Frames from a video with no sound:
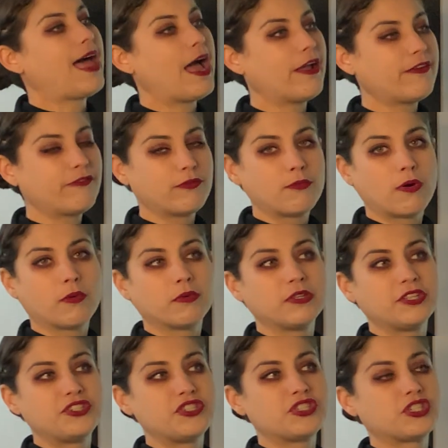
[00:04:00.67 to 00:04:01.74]
allowing for more
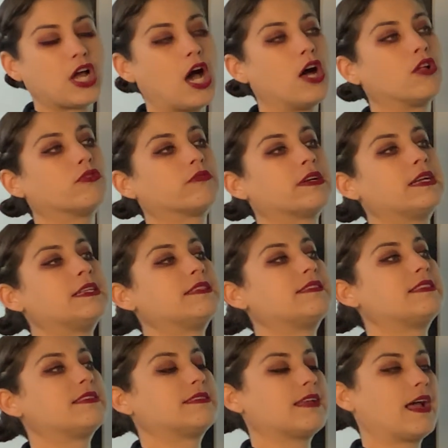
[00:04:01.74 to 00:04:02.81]
religious tolerance,
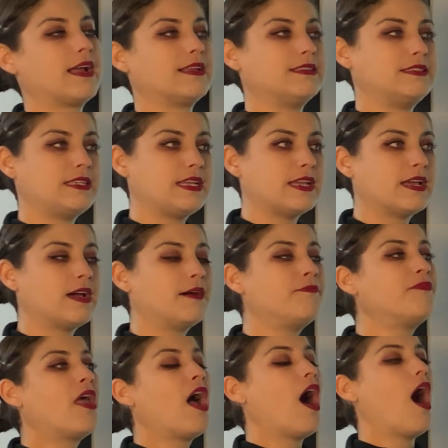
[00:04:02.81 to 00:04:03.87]
this
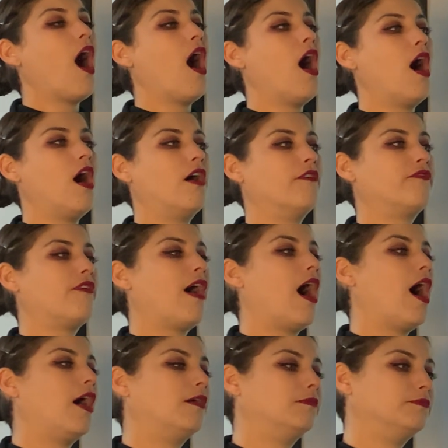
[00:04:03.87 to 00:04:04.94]
idea of
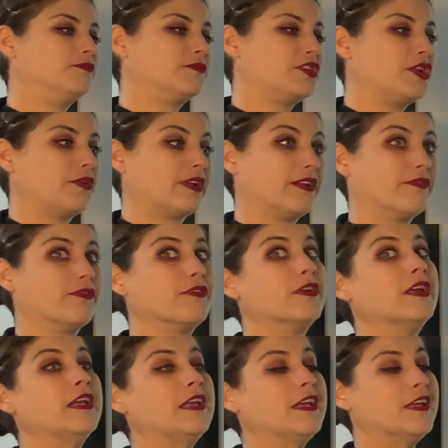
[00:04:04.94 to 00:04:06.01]
um, you know kind
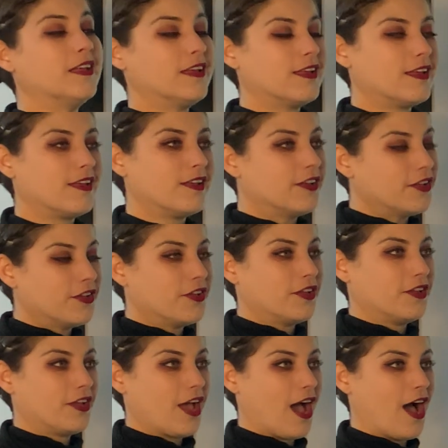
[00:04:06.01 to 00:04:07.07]

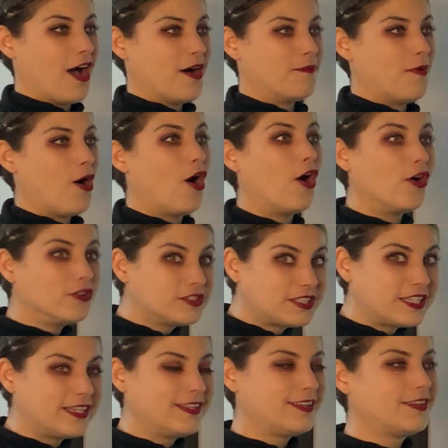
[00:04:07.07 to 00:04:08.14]
of um,
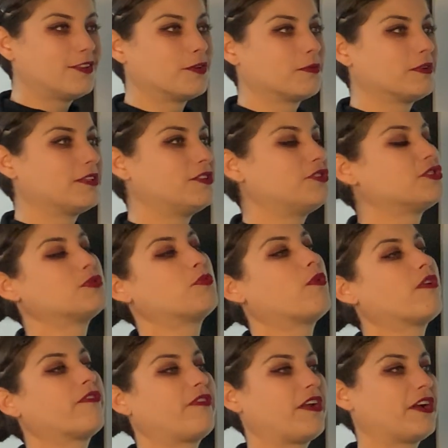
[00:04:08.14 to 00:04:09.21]
halting the religious
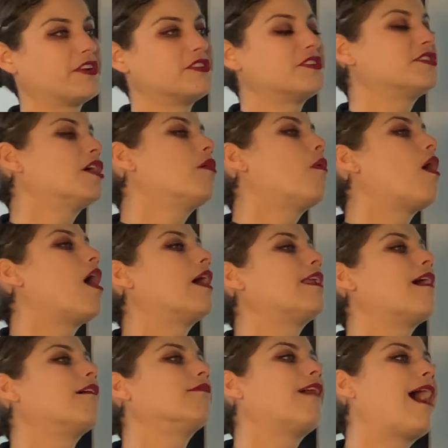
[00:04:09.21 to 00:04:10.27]
warfare and so
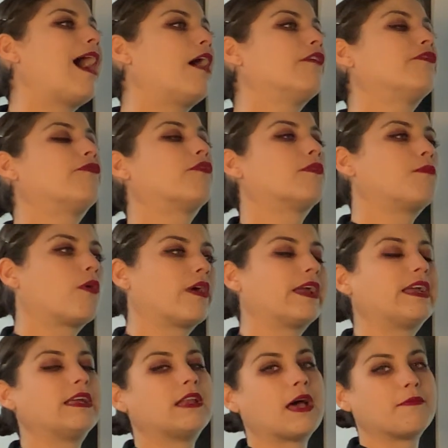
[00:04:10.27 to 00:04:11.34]
on allowed for more
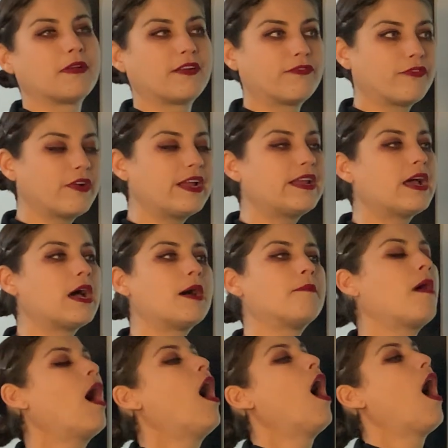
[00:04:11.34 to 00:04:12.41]
economic
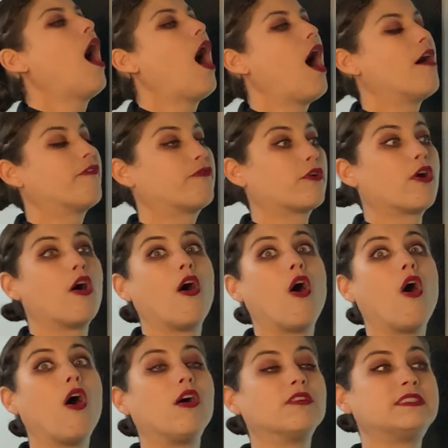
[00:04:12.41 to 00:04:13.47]
freedom uh, for
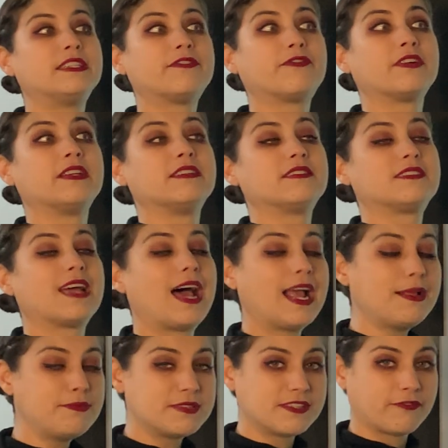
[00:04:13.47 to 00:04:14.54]
all different
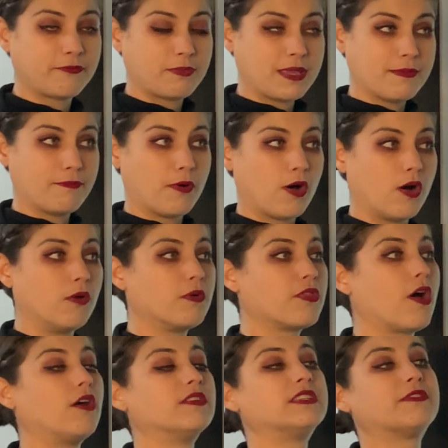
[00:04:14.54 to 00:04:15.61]
types of people
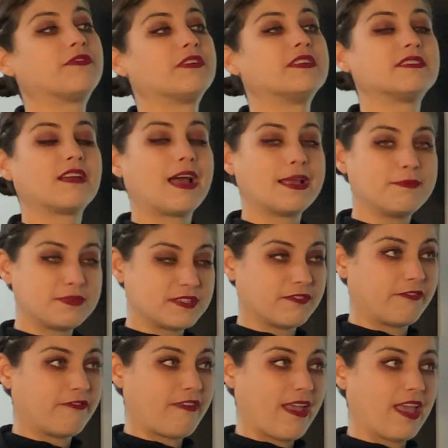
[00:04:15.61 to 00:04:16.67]
with all different types
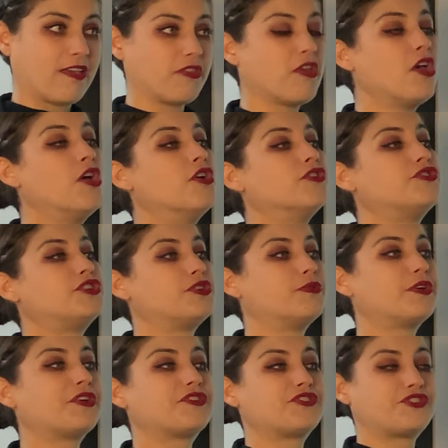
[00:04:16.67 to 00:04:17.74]
of faith to
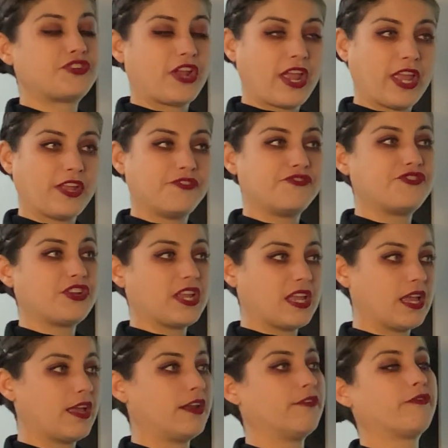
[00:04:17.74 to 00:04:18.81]
exchange
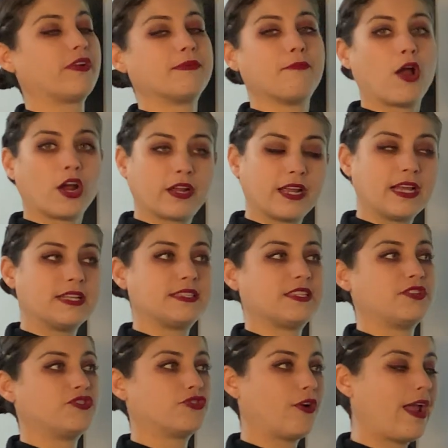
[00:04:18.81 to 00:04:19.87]
in free
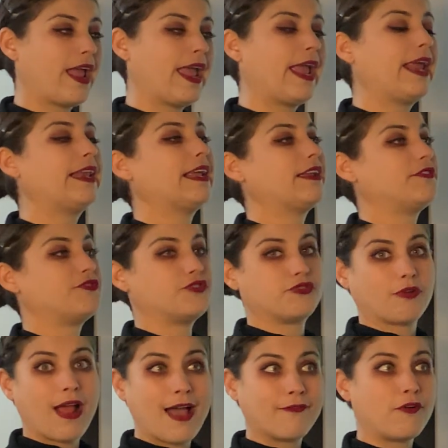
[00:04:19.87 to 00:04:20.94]
markets and trade and to
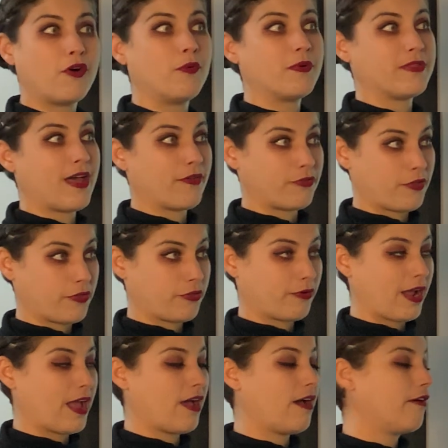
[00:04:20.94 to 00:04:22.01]
travel without the
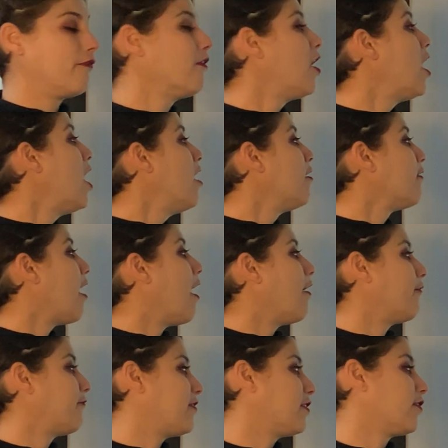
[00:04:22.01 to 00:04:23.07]
threat of
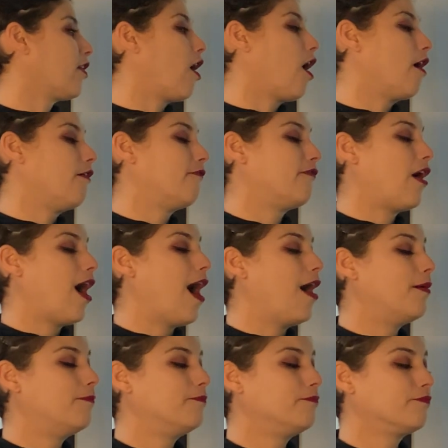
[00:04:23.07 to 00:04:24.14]
uh, fear of
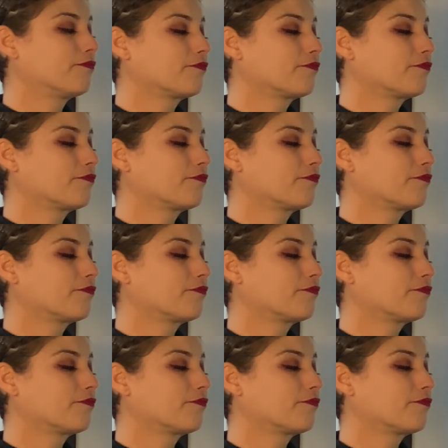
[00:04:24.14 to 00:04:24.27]
um,